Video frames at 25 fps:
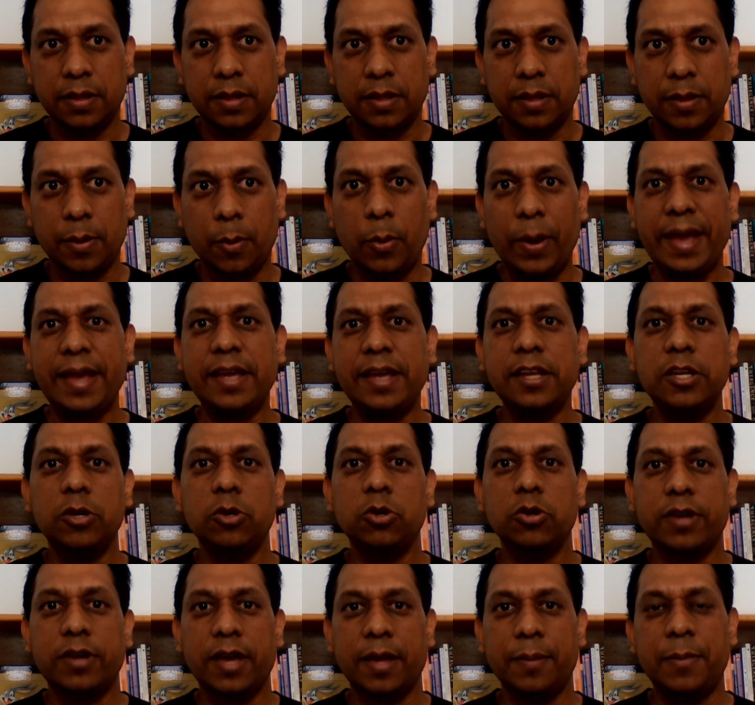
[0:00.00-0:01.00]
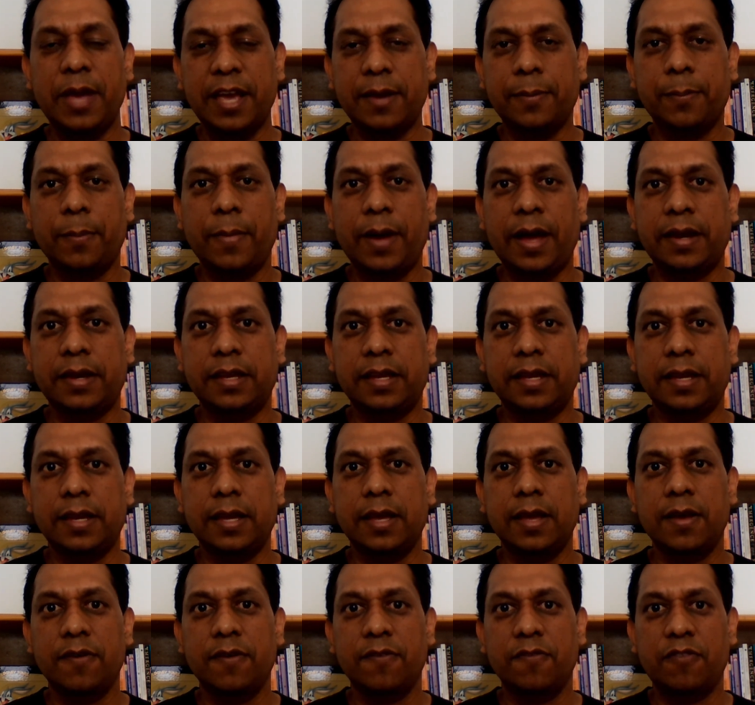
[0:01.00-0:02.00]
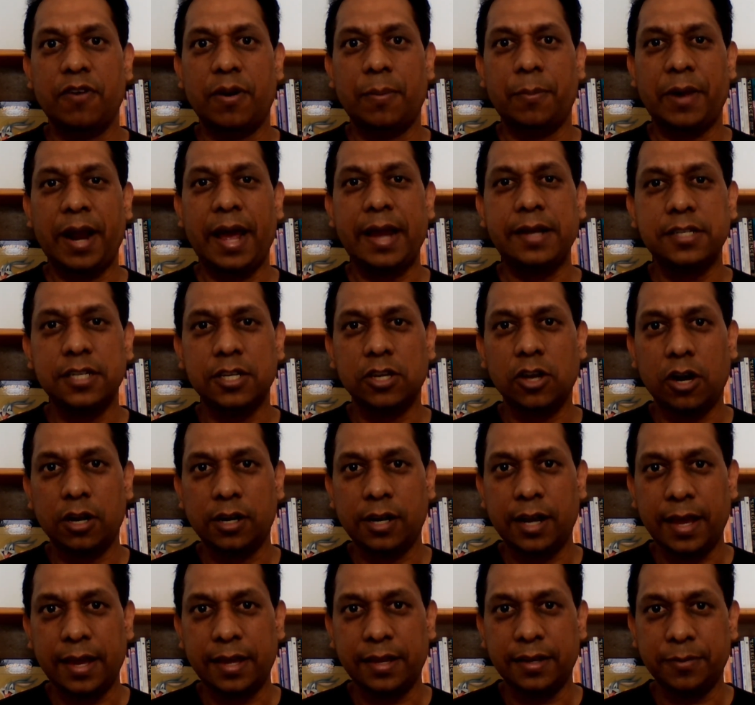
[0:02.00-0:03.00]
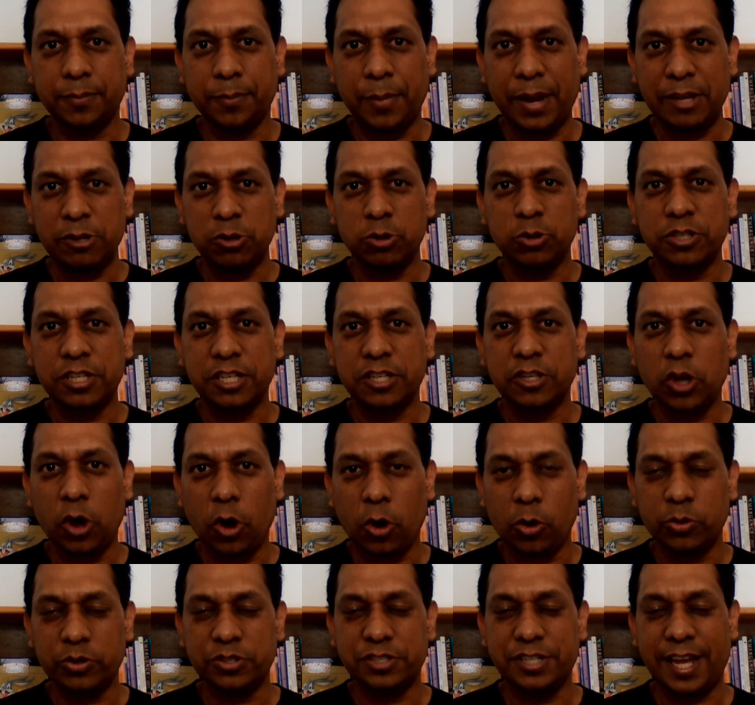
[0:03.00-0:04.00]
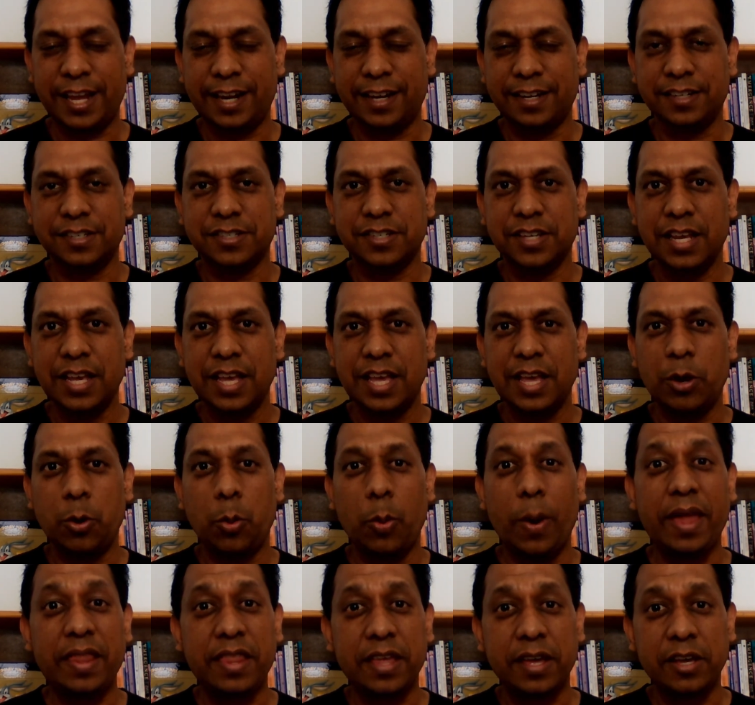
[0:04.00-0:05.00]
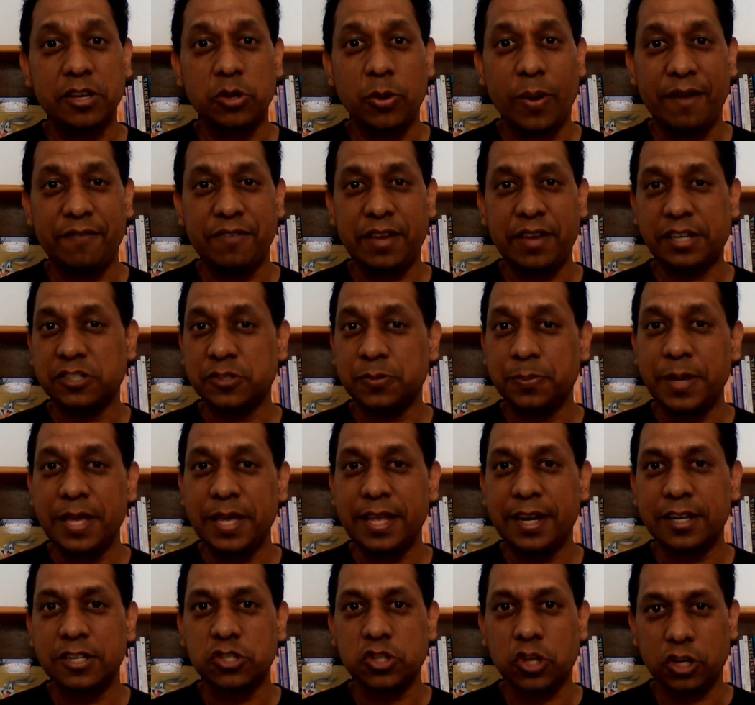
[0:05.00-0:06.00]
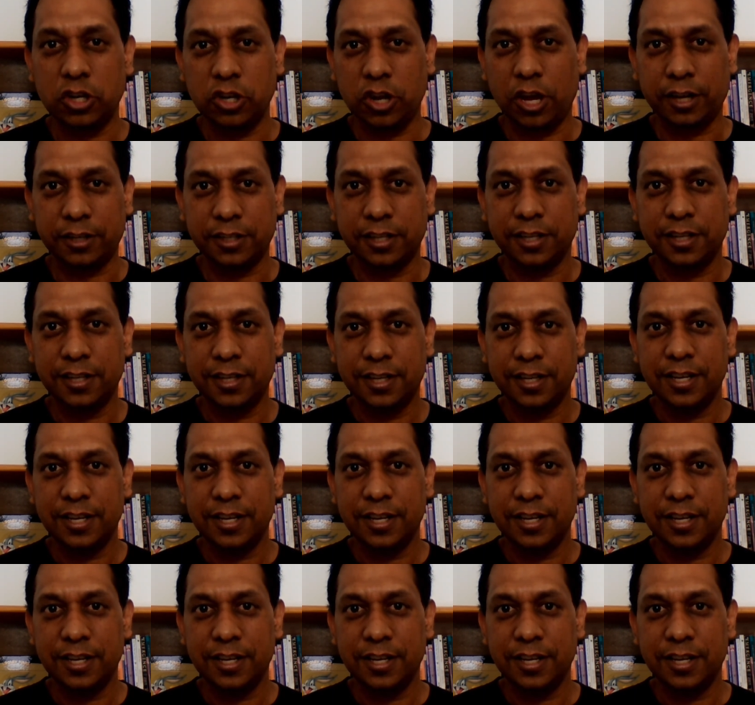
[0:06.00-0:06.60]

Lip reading: the way you can make money from writing online by using your own talents, whether you have experience or not.